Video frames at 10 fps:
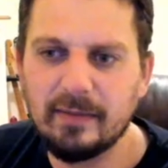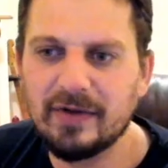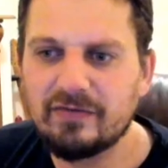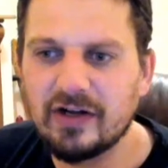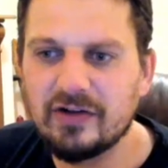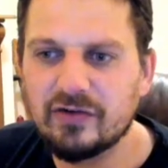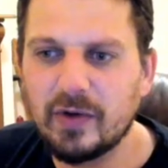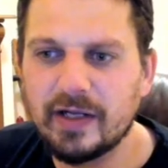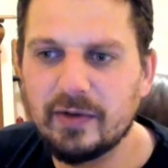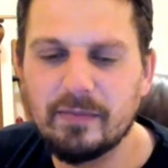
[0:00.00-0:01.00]
he's valued at
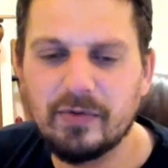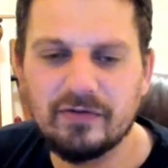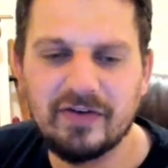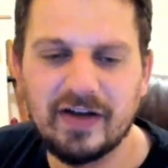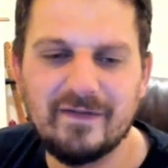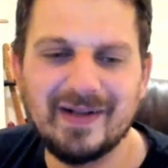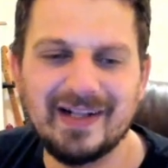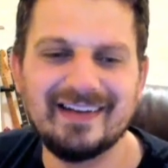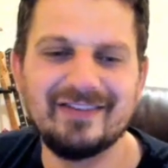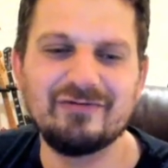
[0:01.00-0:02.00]
21.5
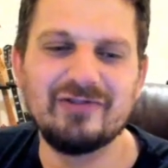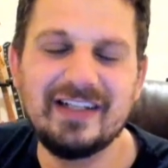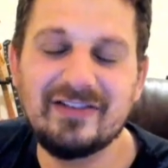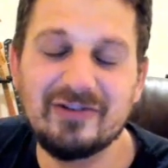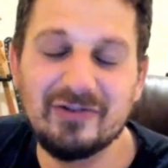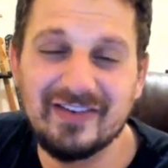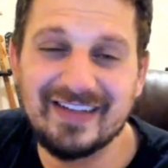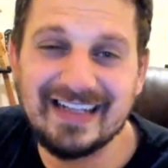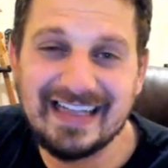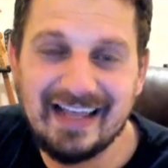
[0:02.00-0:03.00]
million. His release clause is
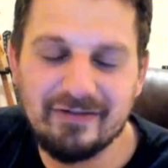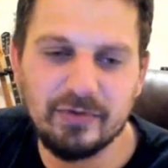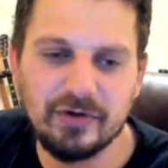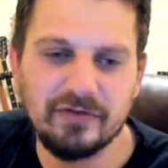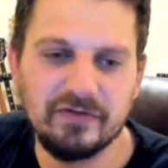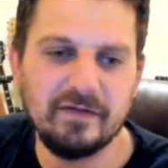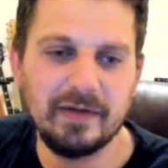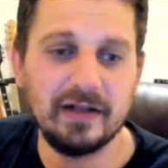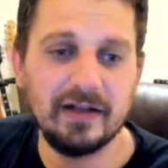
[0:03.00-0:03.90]
11.5 million.